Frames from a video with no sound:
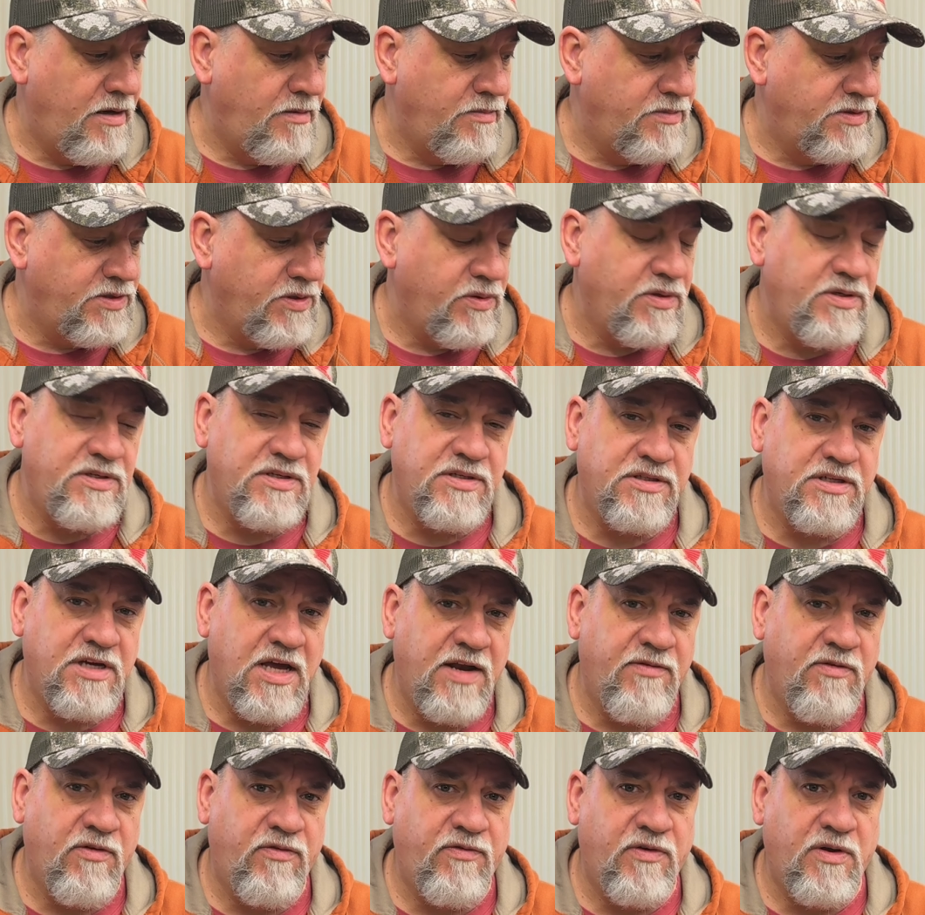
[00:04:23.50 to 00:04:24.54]
So it's just kind
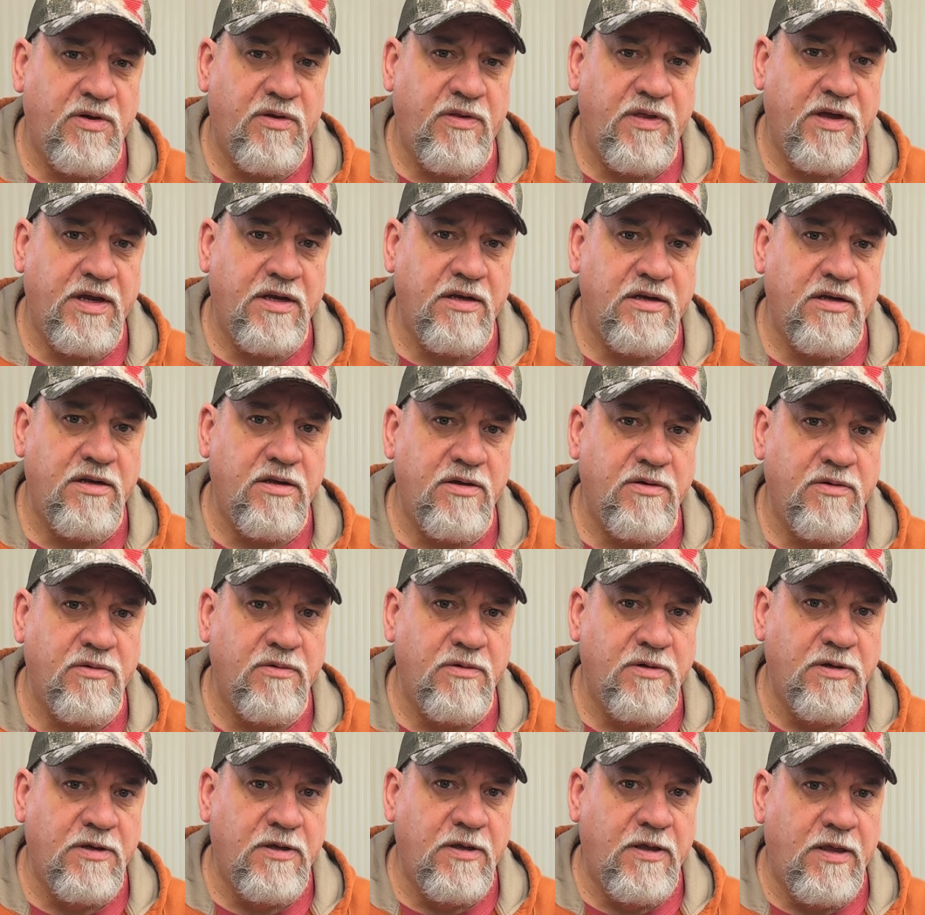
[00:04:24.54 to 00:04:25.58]
of a fun thing to do,
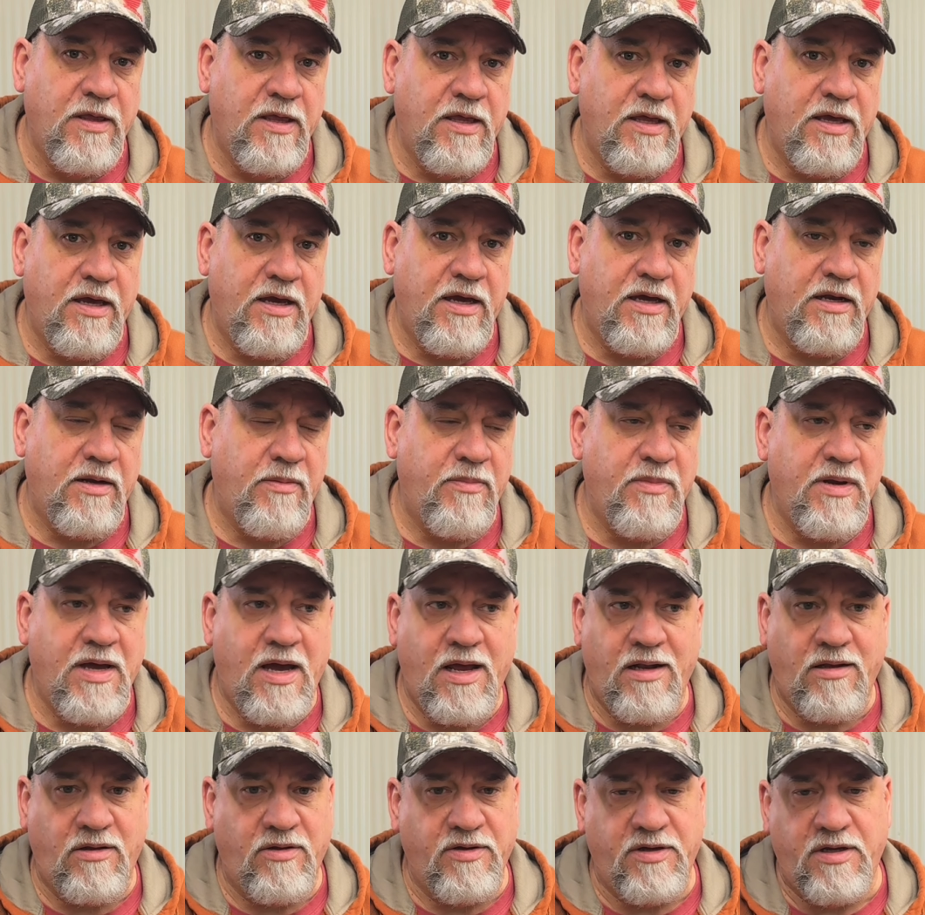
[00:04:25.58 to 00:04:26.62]
and I'm not
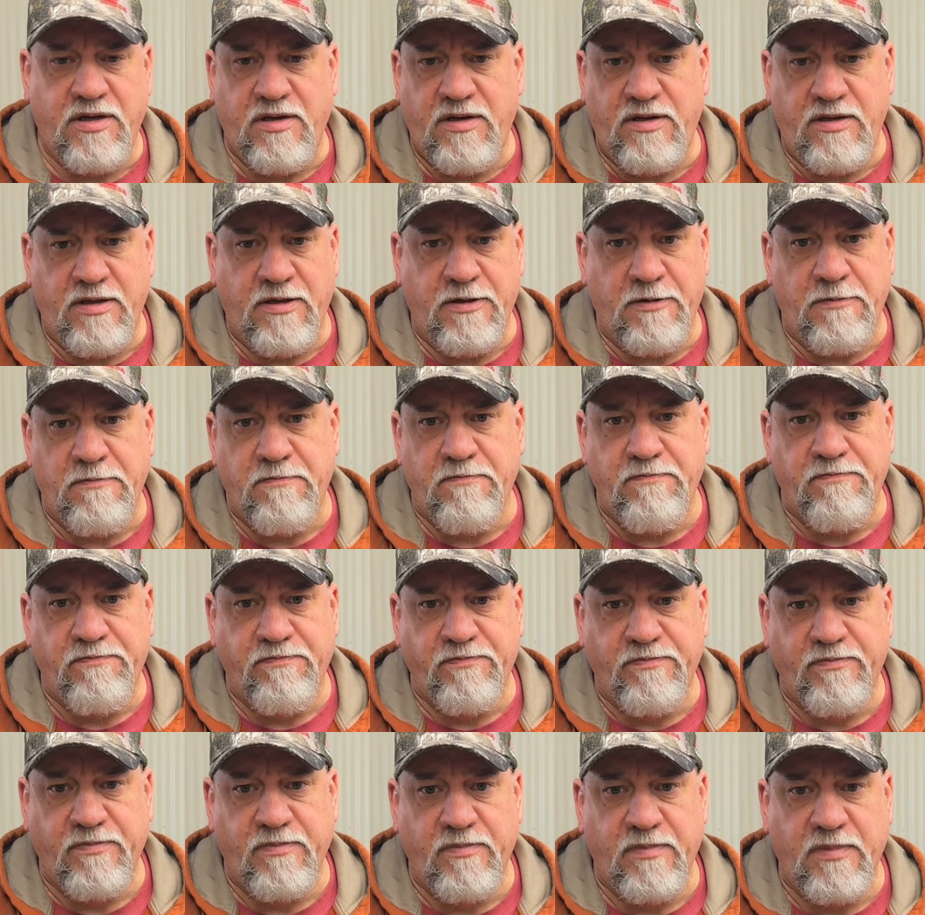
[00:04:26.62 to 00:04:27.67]
looking to
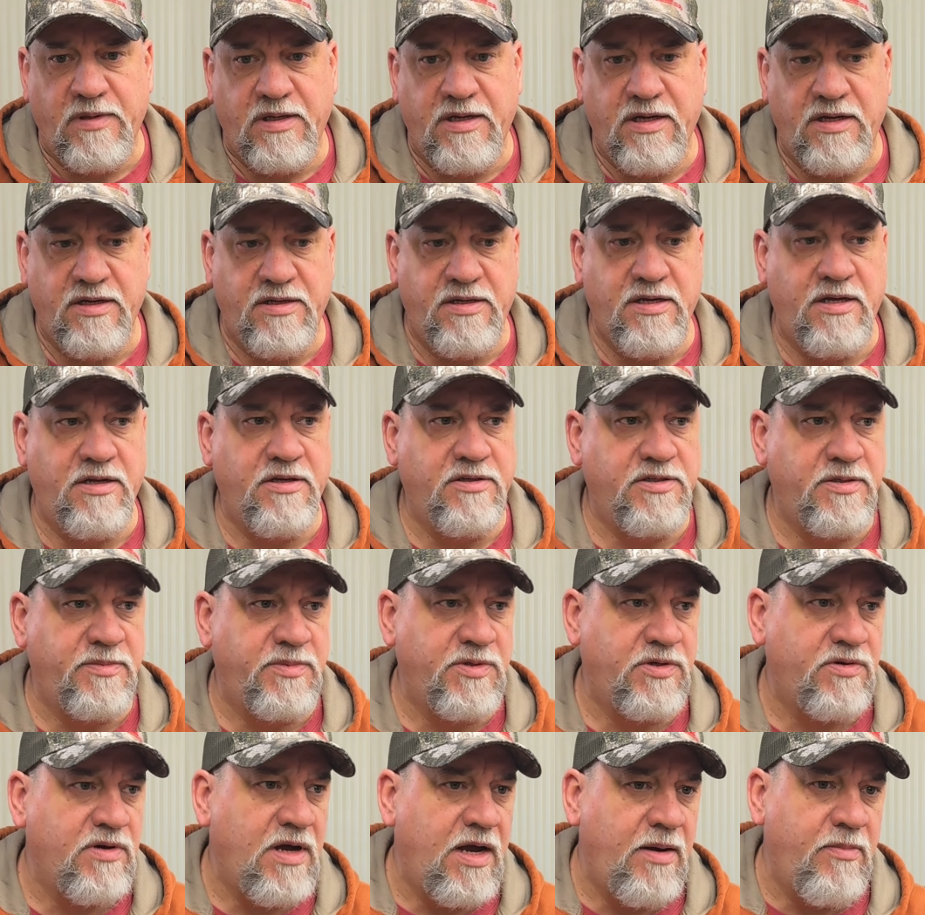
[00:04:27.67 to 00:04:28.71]
get a ton of
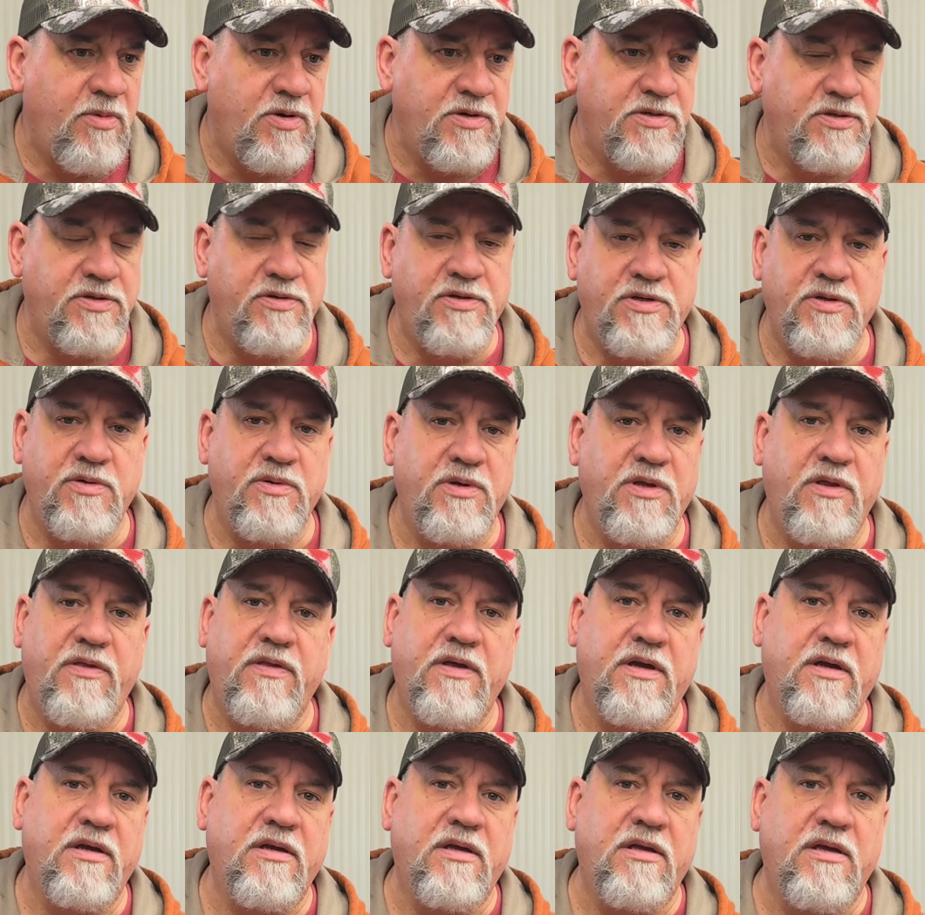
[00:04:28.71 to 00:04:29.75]
subscribers or do
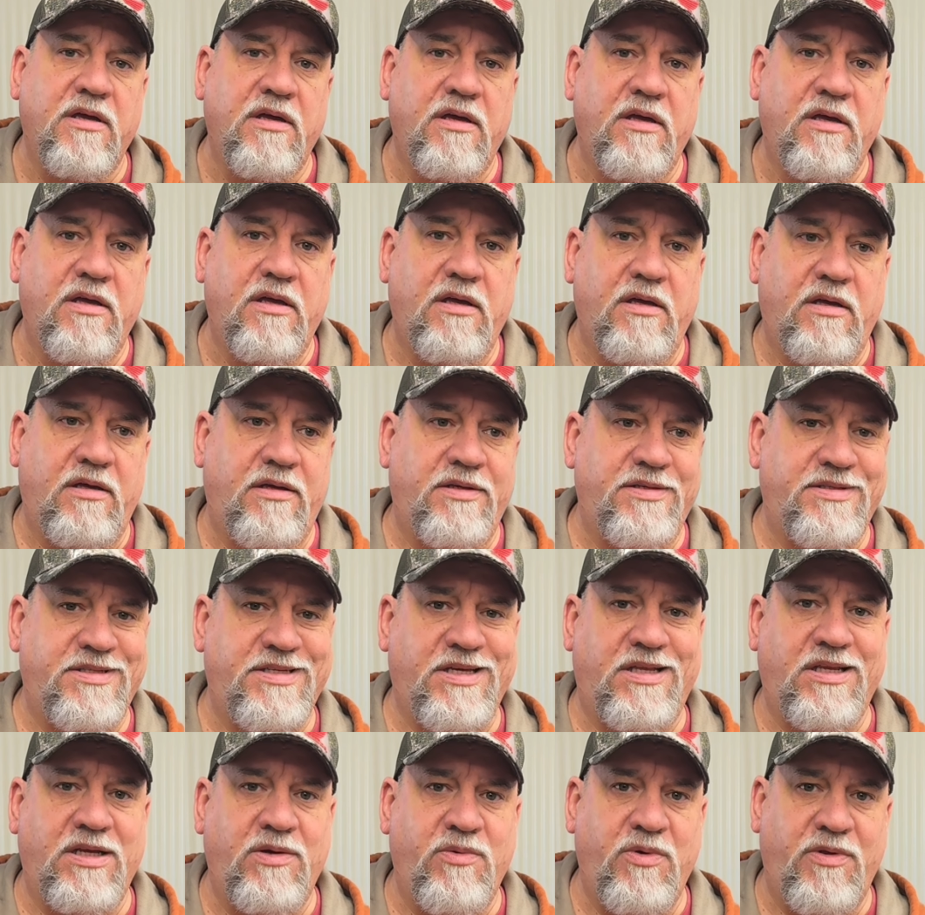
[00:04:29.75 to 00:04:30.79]
anything
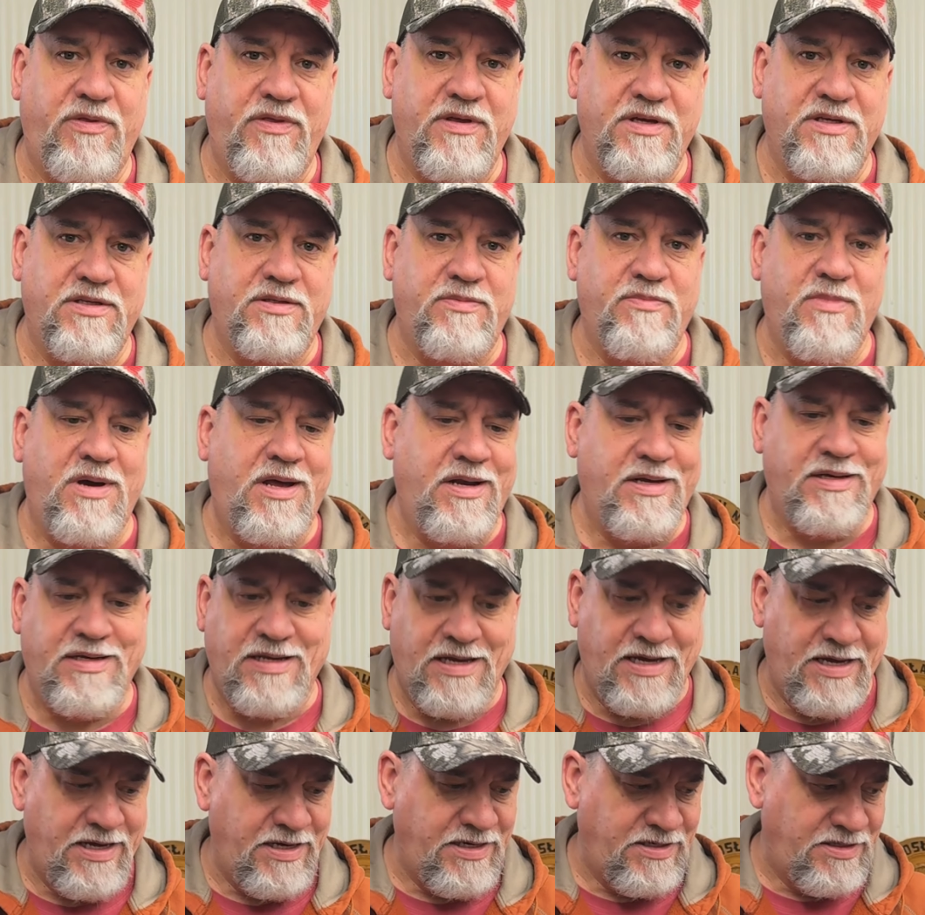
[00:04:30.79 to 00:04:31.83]
silly with this,
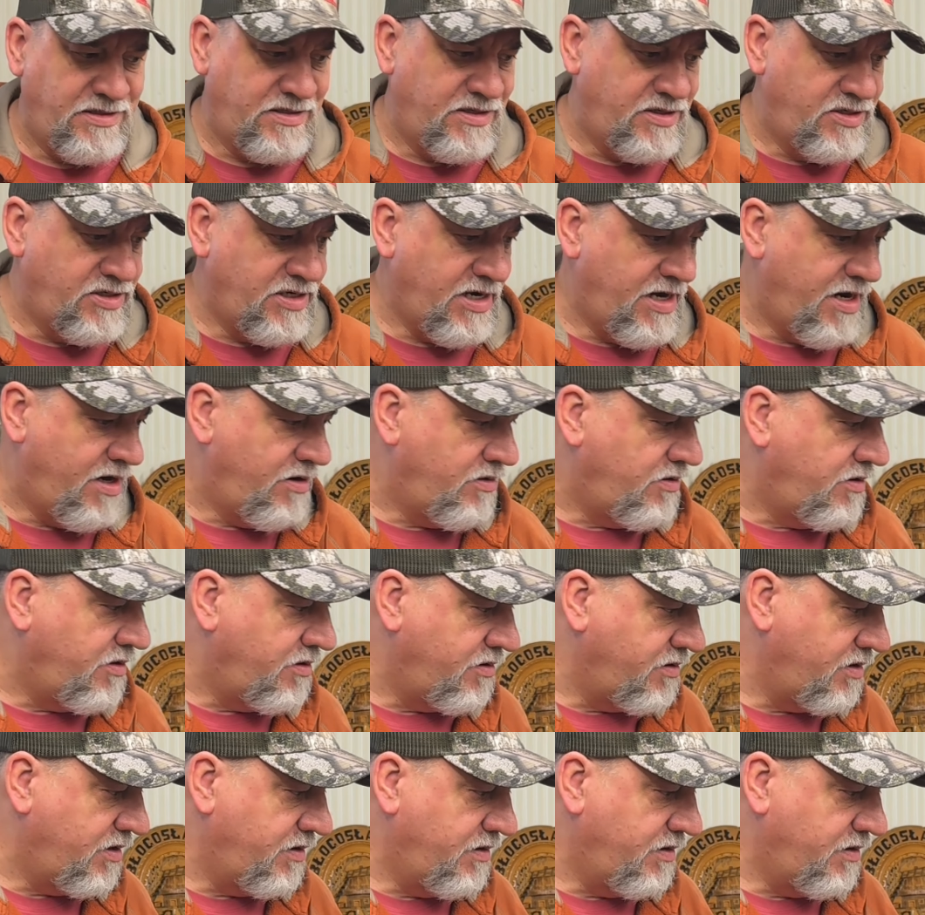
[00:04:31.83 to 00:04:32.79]
monetize the channel.